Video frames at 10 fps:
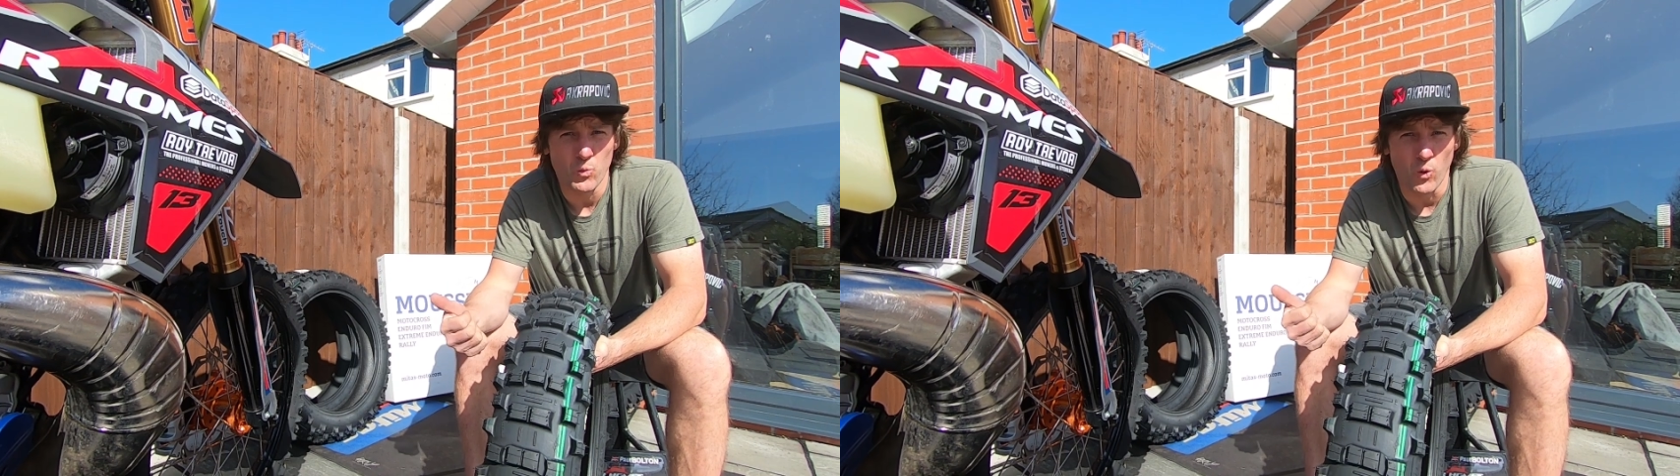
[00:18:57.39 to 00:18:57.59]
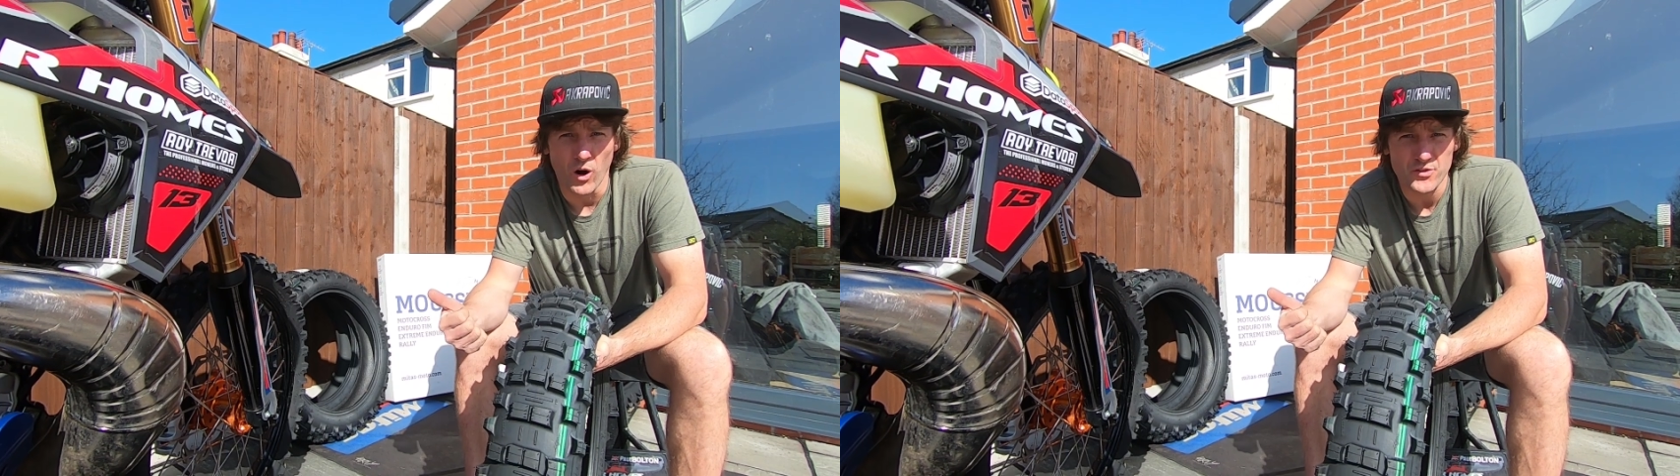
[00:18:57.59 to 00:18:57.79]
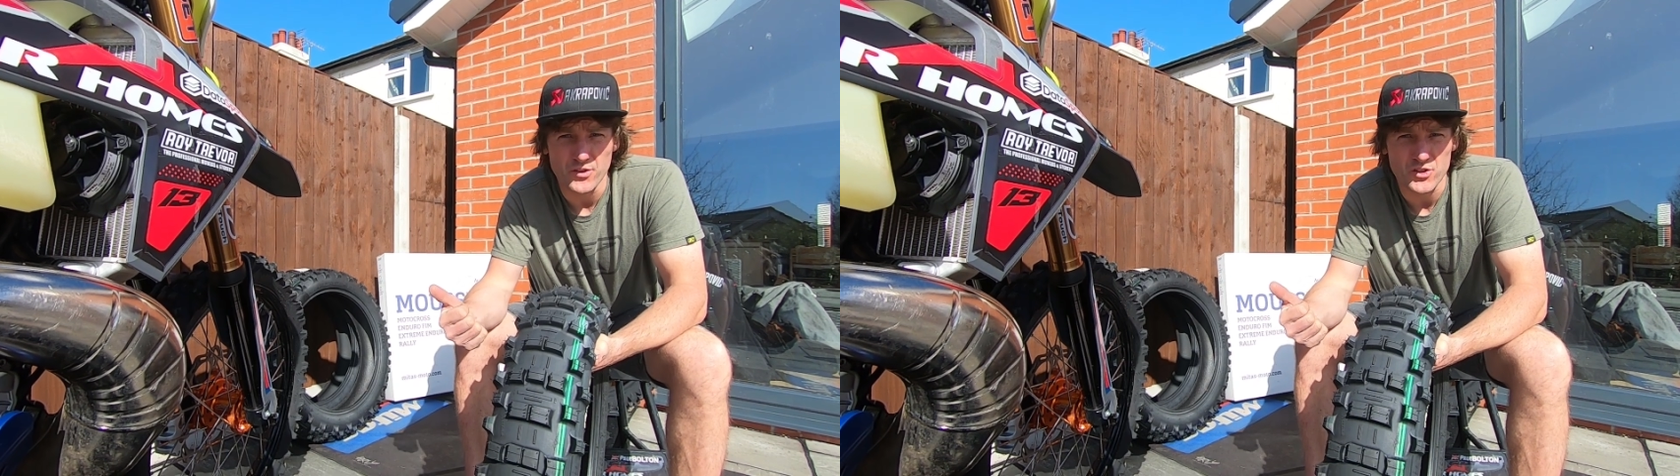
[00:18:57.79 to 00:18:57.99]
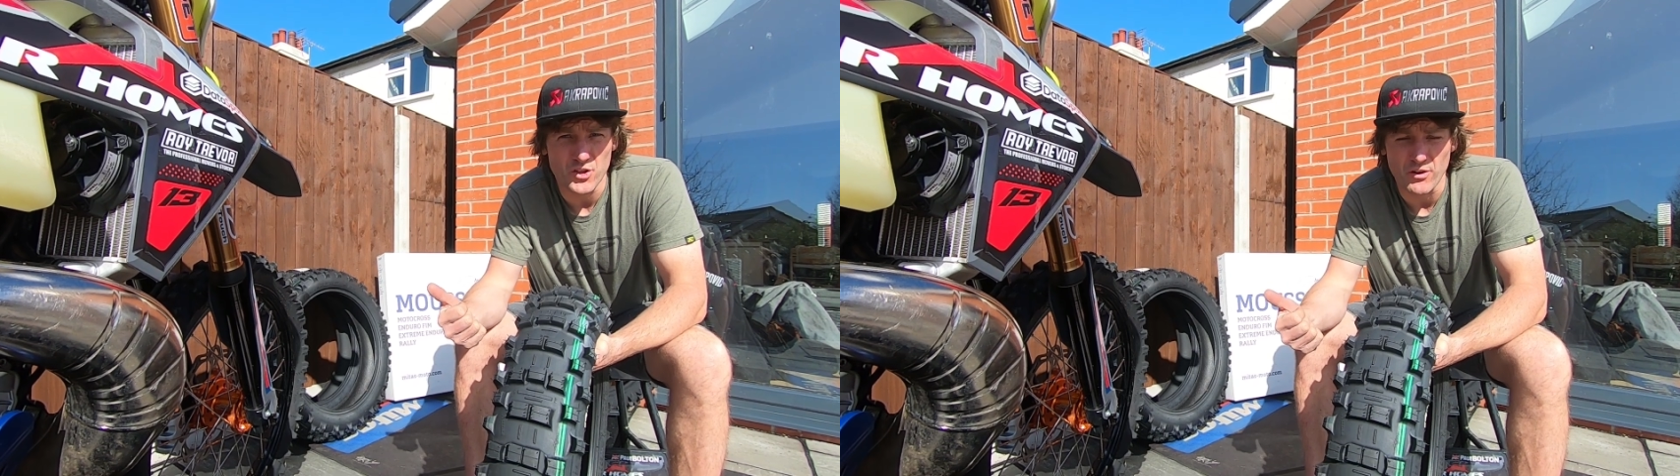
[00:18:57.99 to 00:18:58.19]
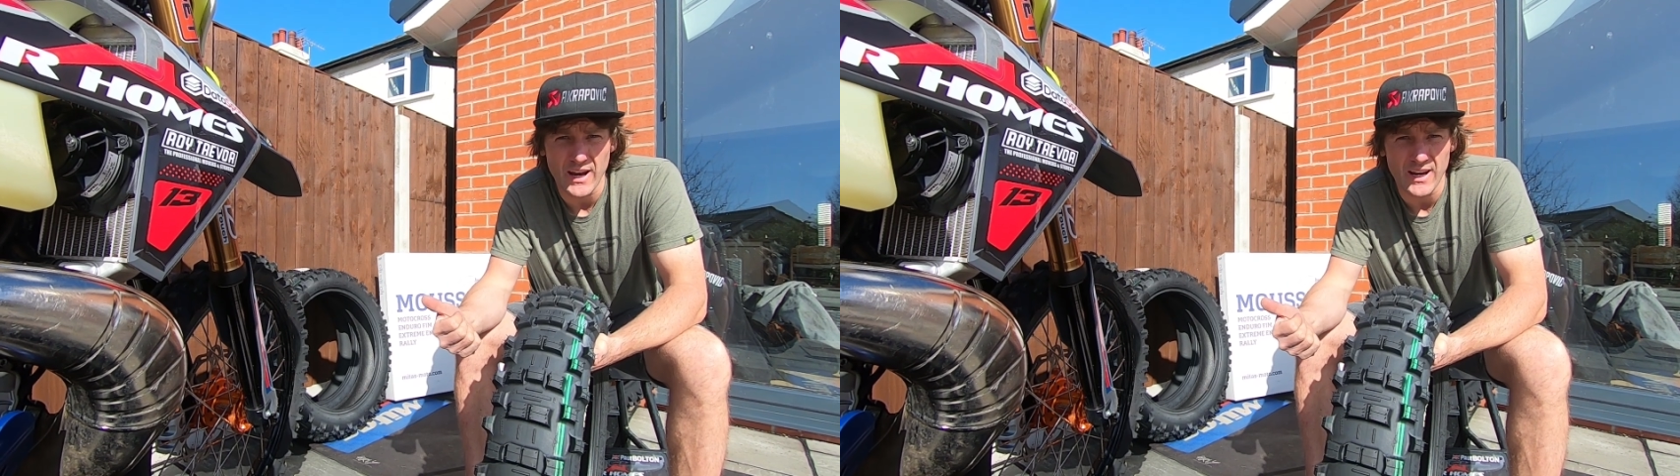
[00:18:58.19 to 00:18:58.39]
what the
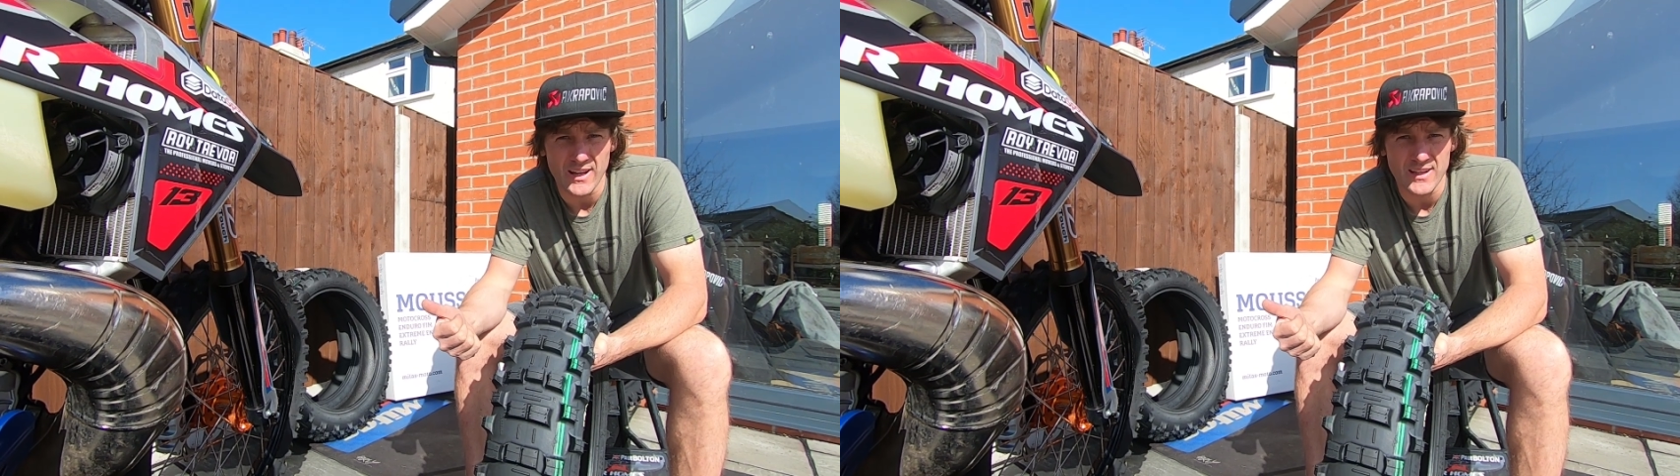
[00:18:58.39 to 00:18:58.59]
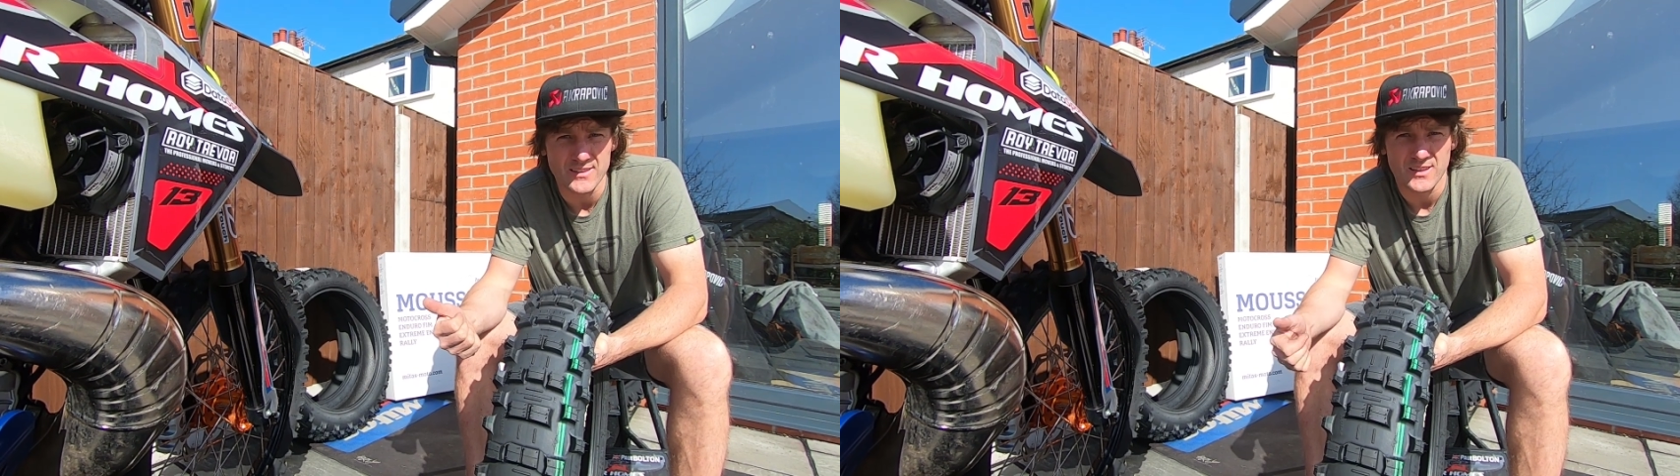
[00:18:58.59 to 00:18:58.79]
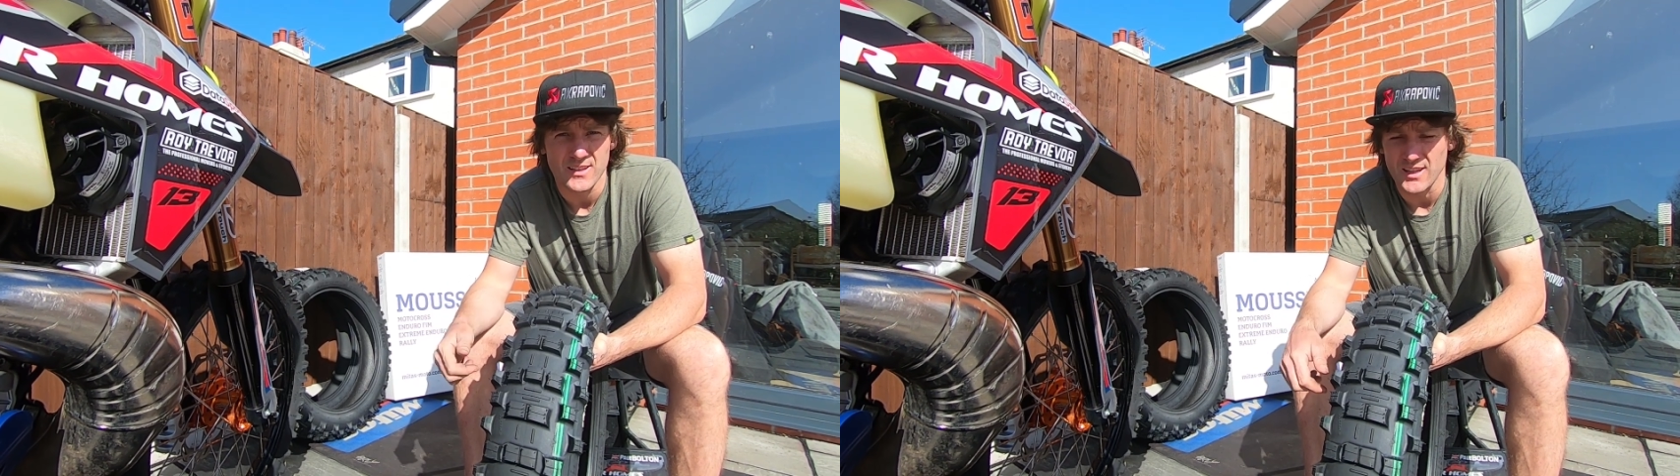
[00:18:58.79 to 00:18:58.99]
terrain is,